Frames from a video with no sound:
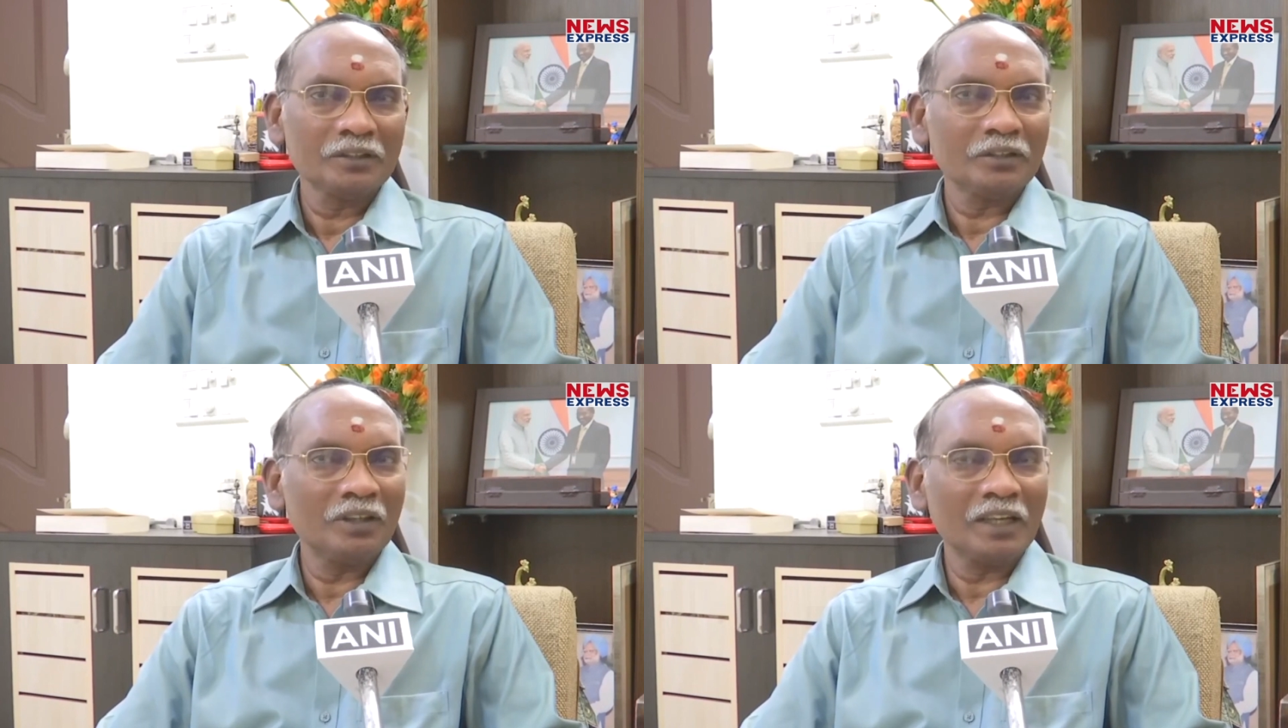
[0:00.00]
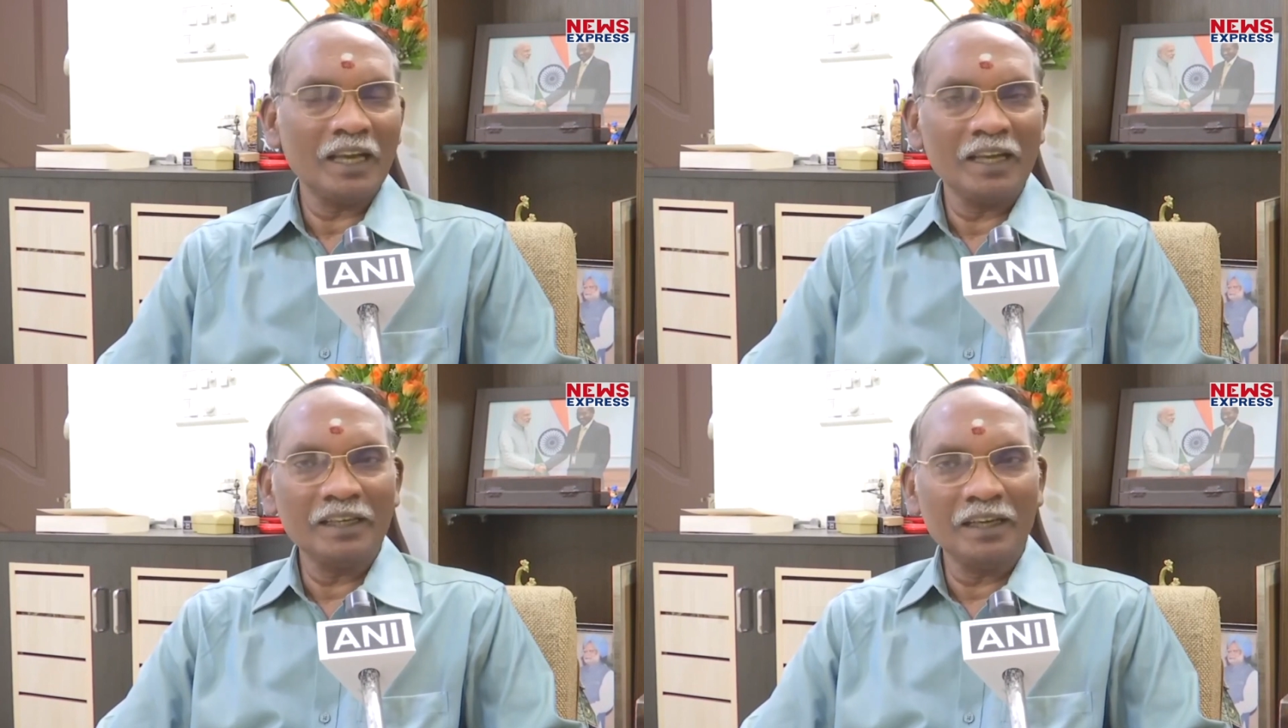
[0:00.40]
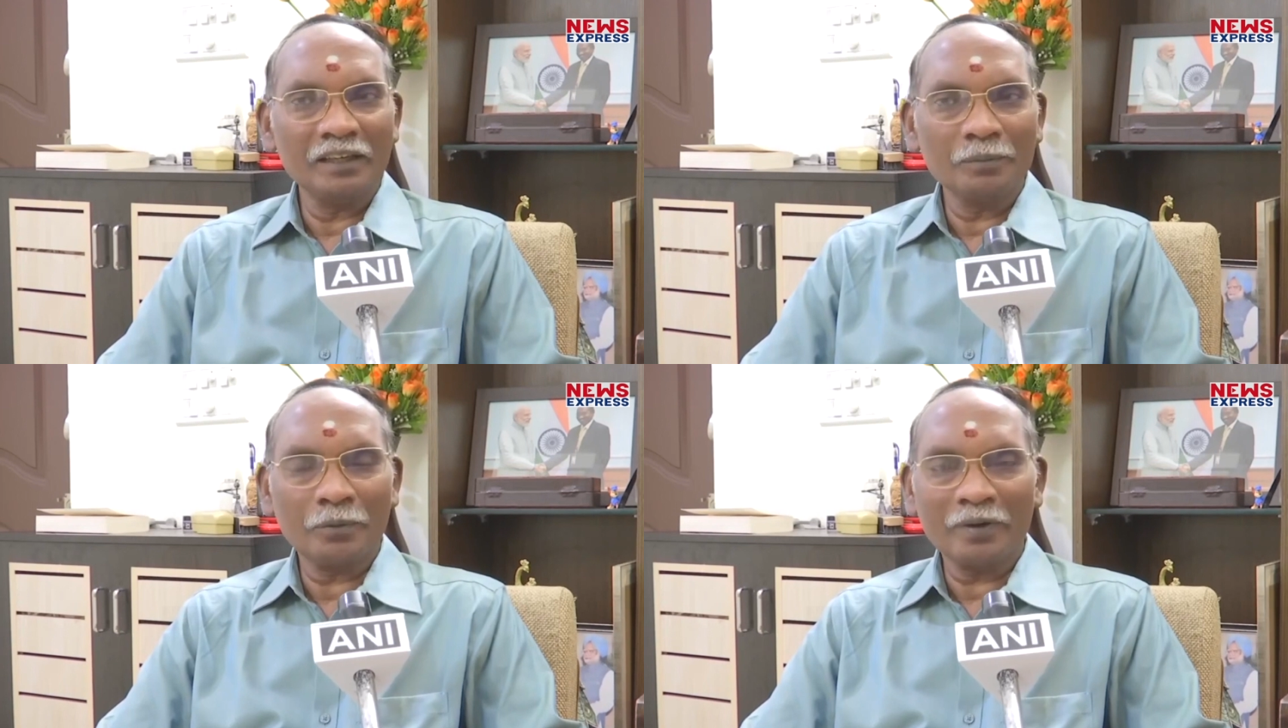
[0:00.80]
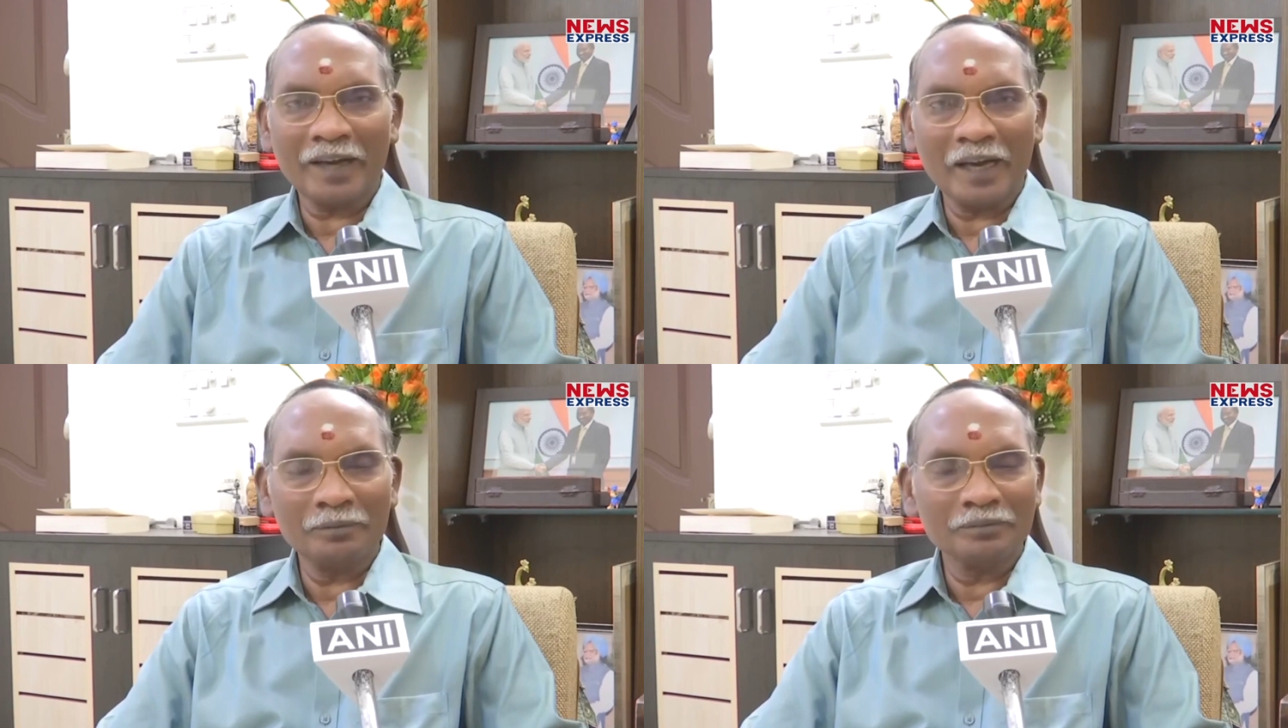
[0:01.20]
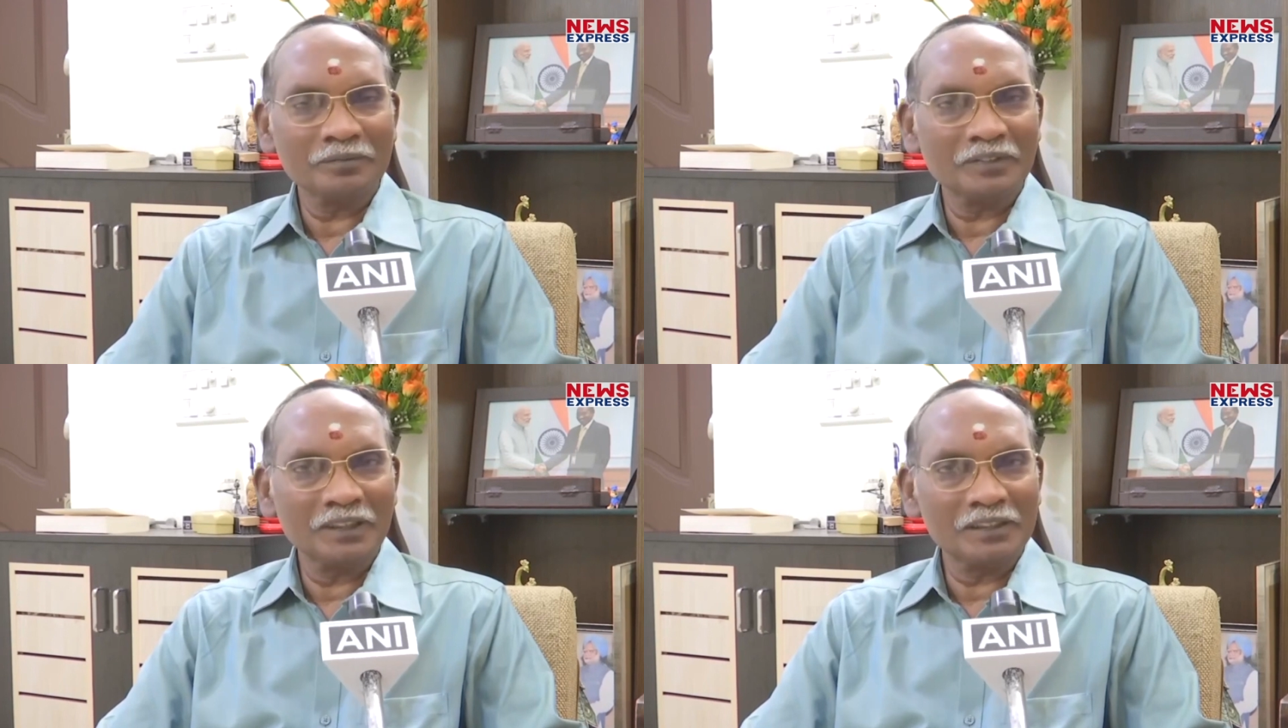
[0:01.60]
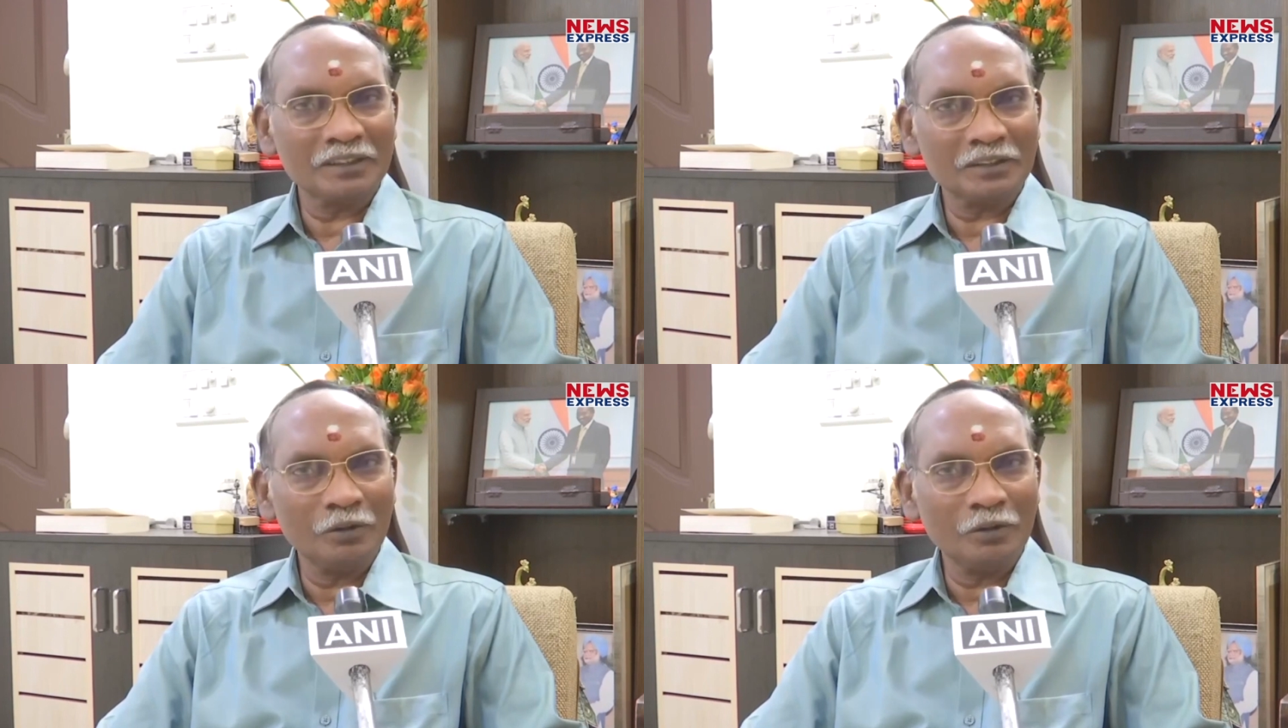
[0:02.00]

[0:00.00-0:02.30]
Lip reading: So Gaganyaan program is